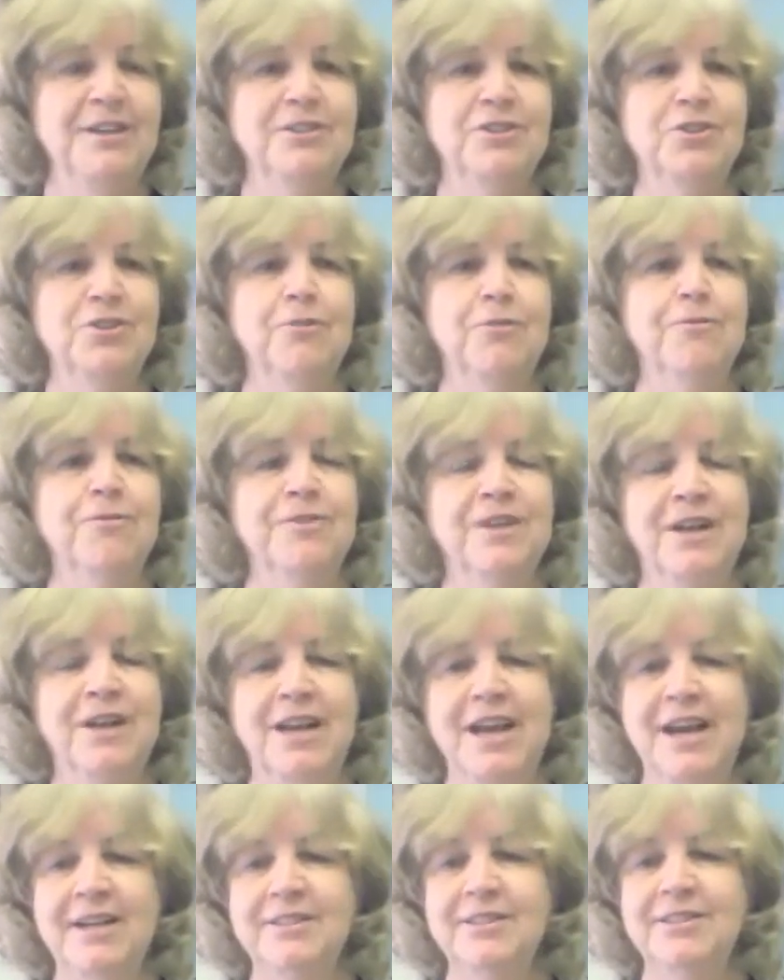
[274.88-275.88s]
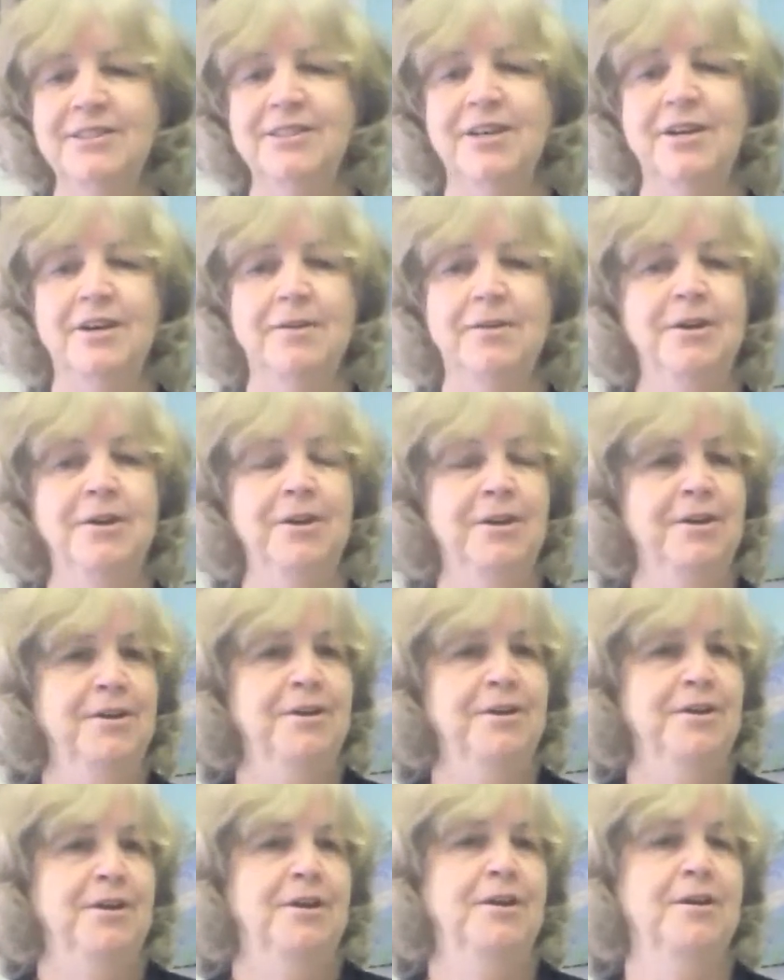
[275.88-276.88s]
So for the last,
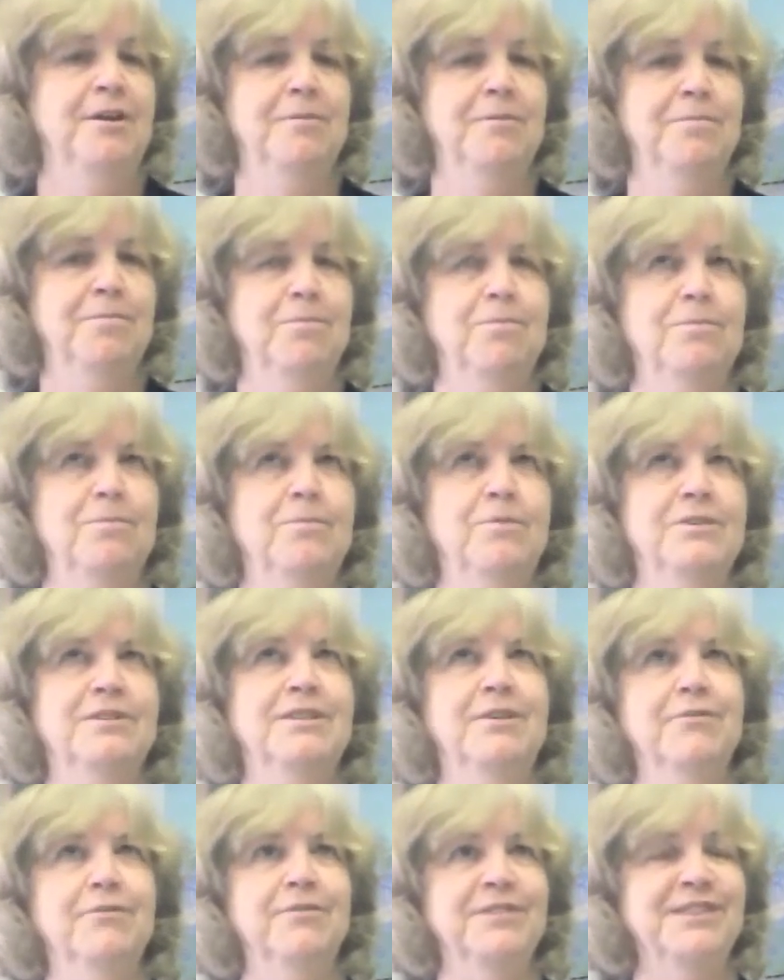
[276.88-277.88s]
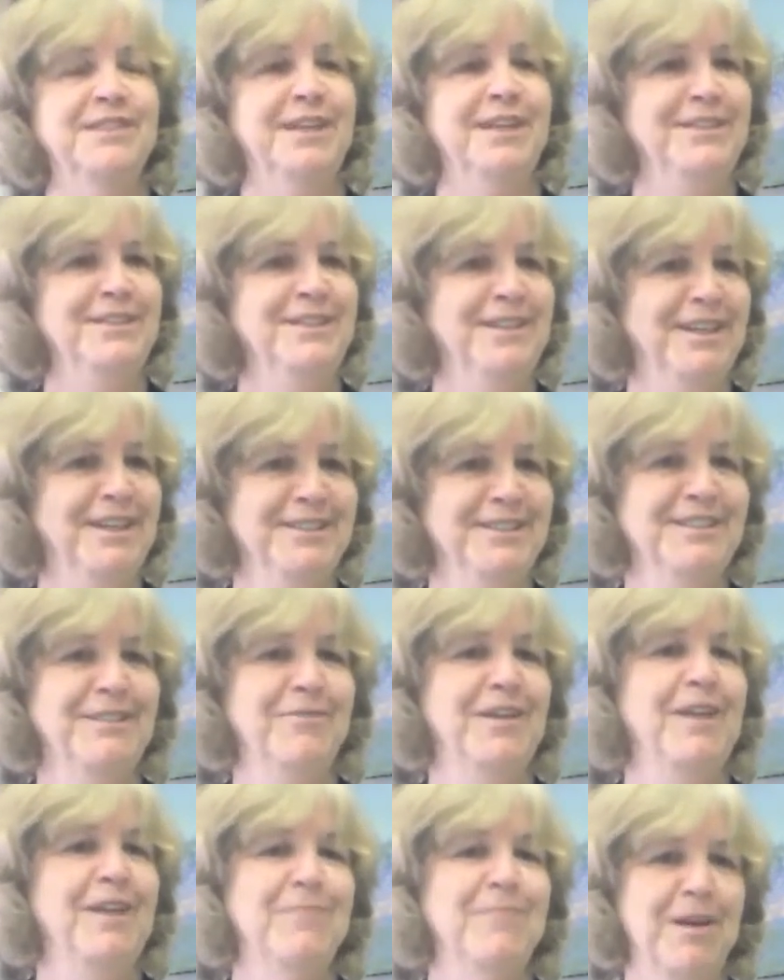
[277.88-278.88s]
let's see, it's
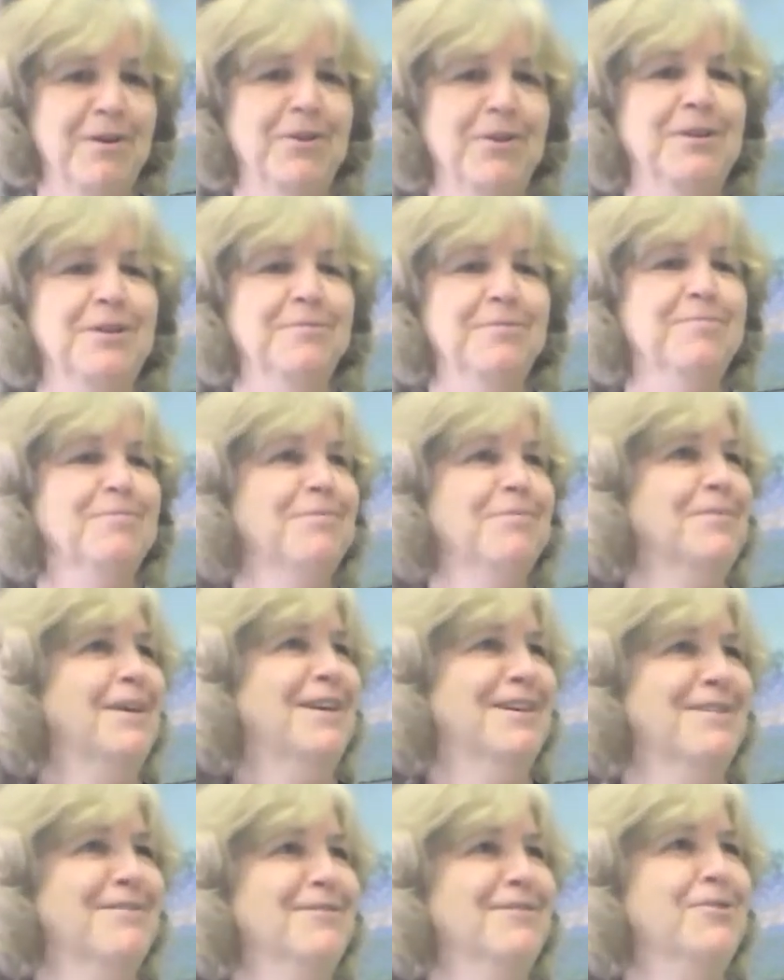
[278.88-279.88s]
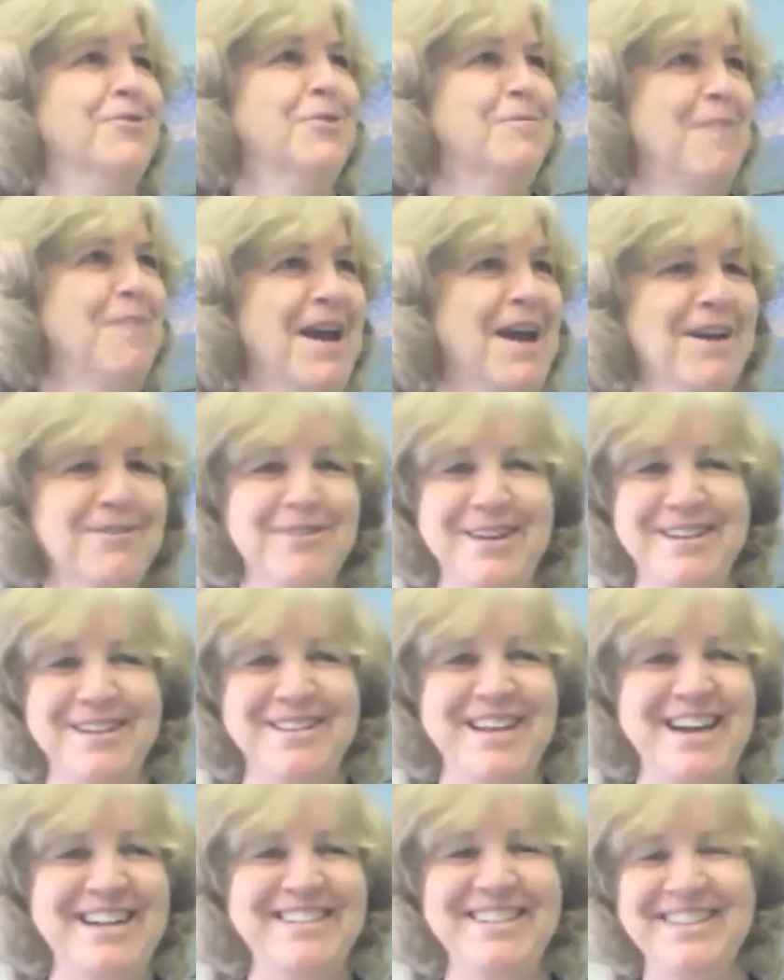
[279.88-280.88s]
1997, I'm not going to do the math on
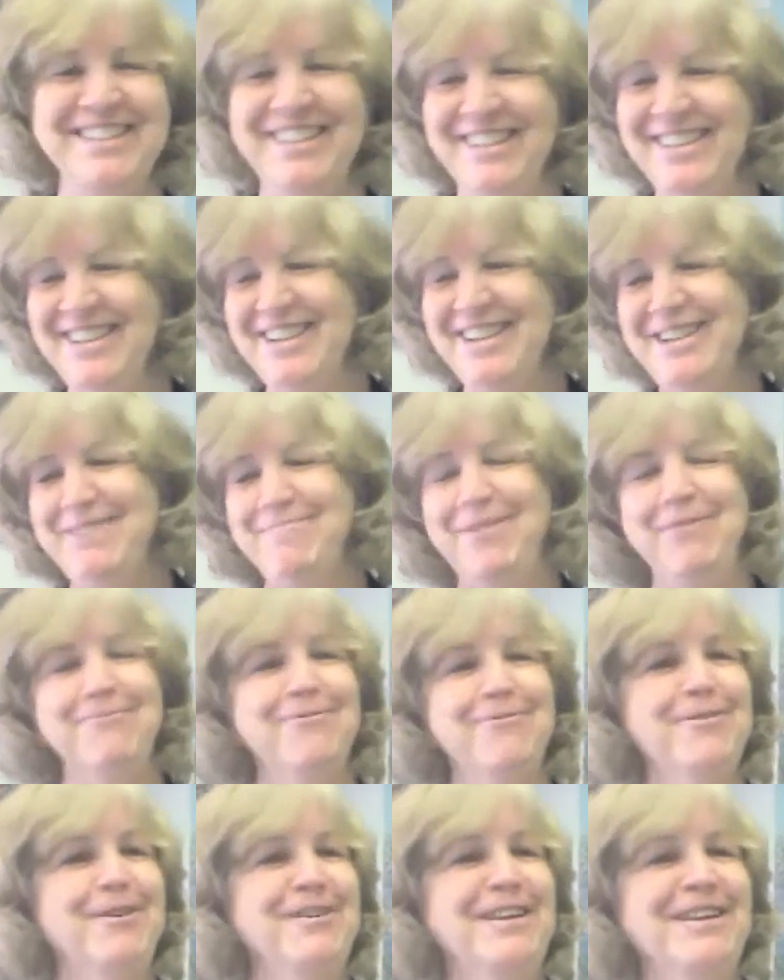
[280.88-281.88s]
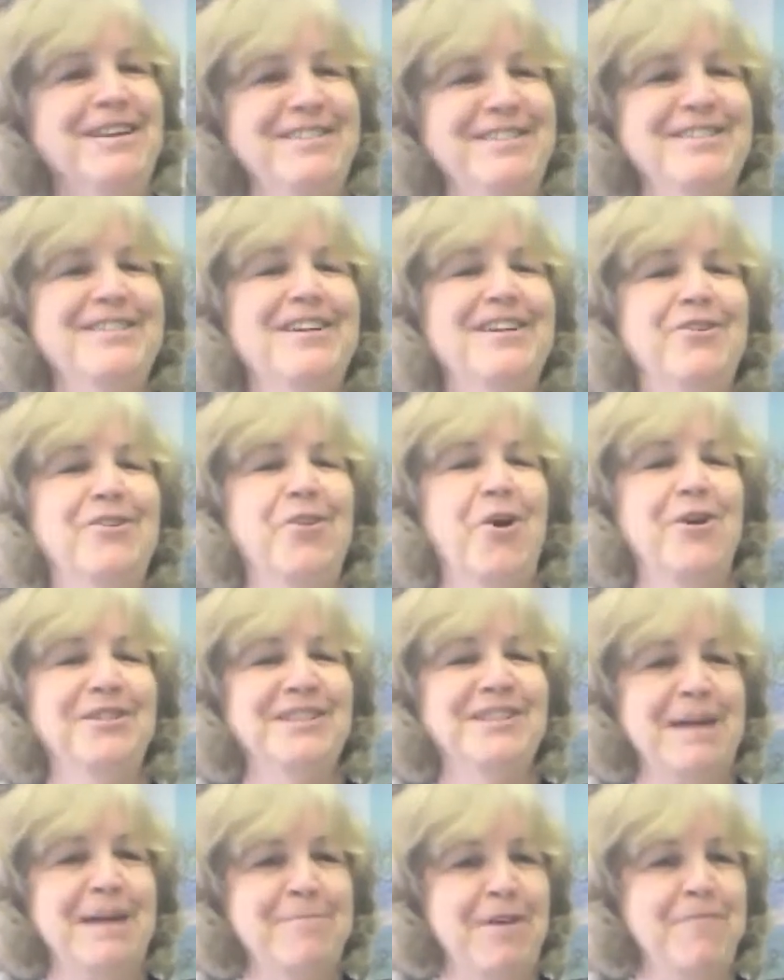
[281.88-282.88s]
that, but for a long
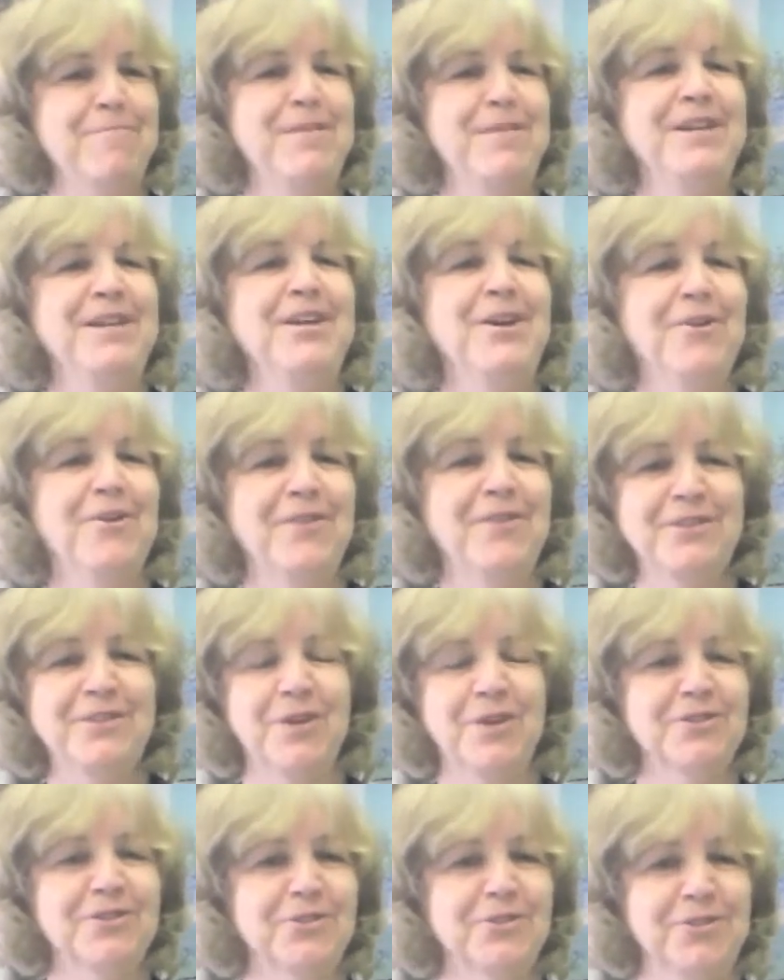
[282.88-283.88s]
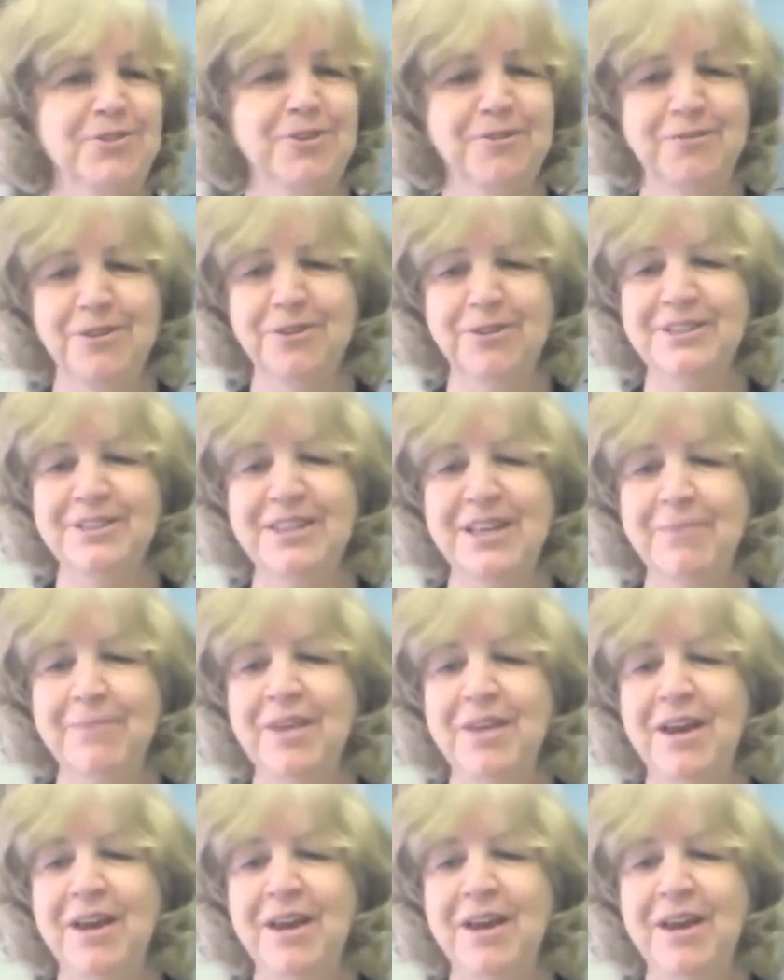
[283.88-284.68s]
time I've been here at Drexel University.